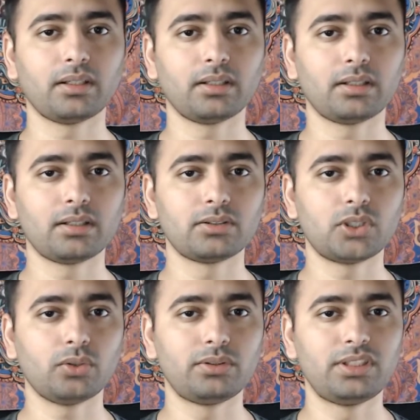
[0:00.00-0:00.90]

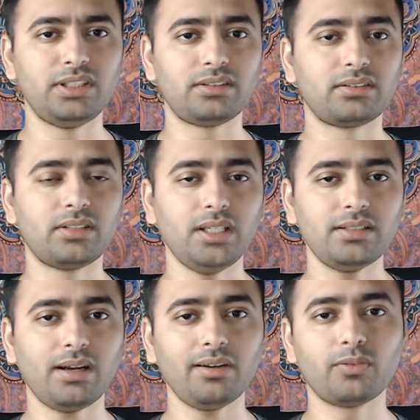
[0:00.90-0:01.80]
So these
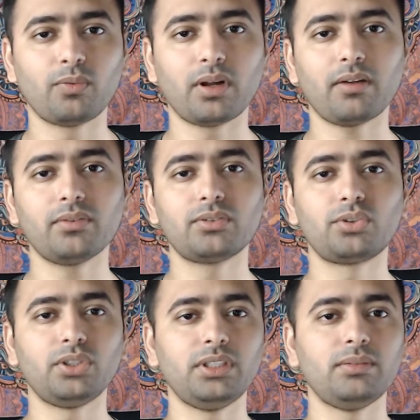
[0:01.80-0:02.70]
are one of the
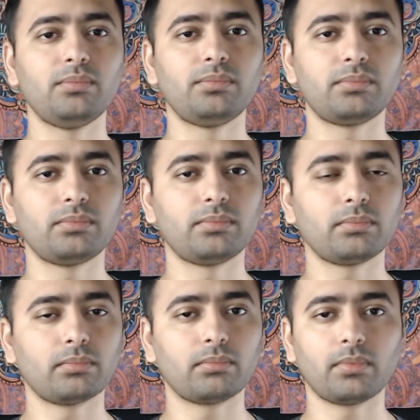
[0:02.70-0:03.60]
three
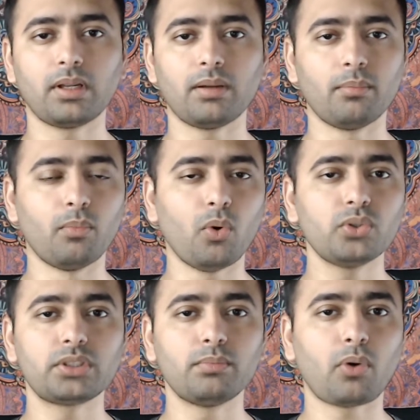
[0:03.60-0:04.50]
most
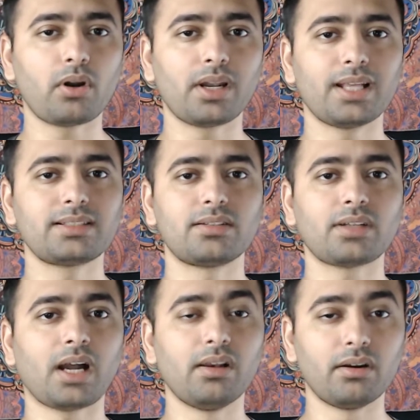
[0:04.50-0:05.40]
important lessons
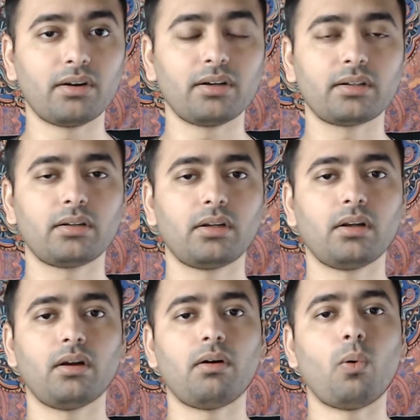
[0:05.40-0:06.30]
I learned
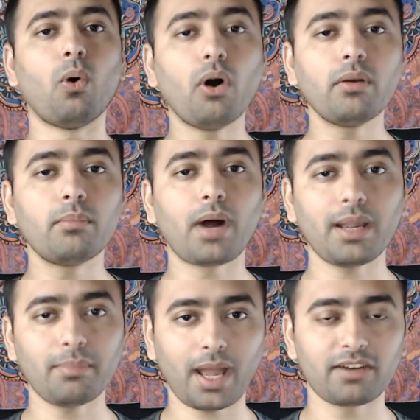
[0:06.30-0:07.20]
on my
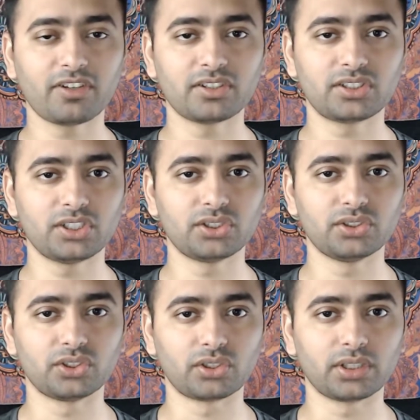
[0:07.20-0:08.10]
manifestation
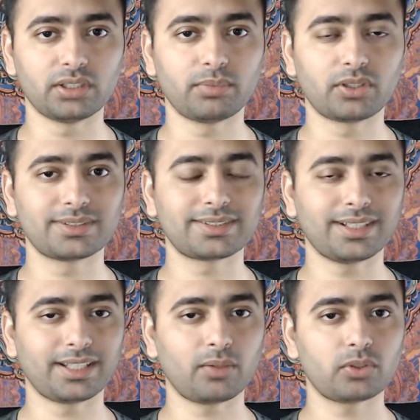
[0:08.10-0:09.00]
journey, because
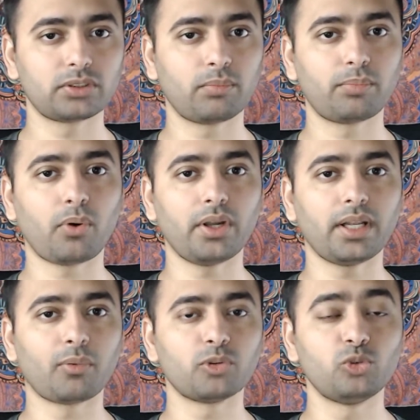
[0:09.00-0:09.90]
there was a point I
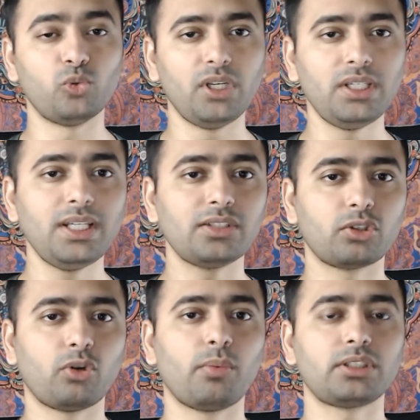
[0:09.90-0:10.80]
was reading
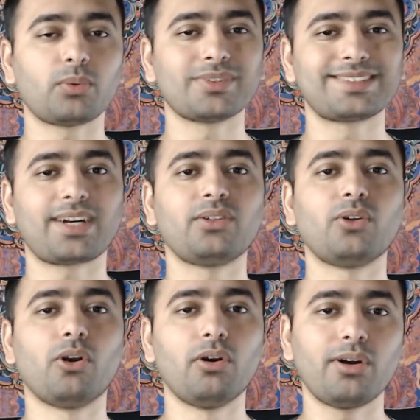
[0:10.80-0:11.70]
so much, I was trying to
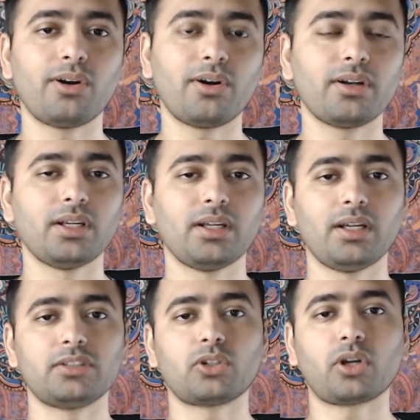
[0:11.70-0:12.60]
learn,
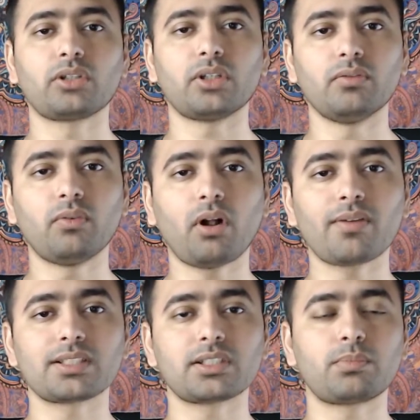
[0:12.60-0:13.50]
trying to evolve
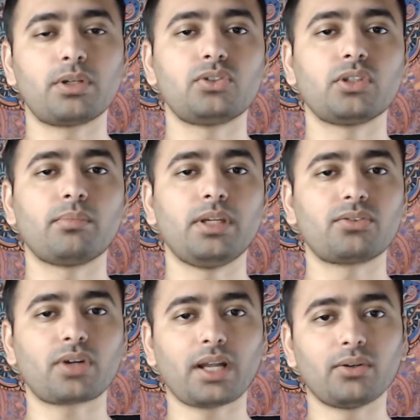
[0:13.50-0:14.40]
as a spiritual being,
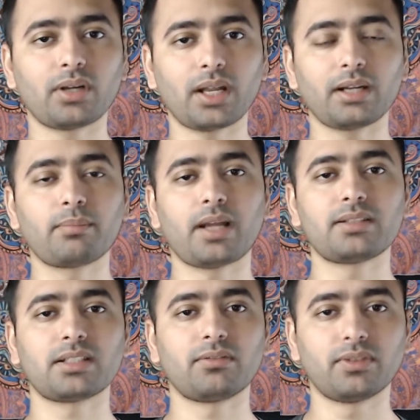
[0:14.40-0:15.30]
trying to connect myself with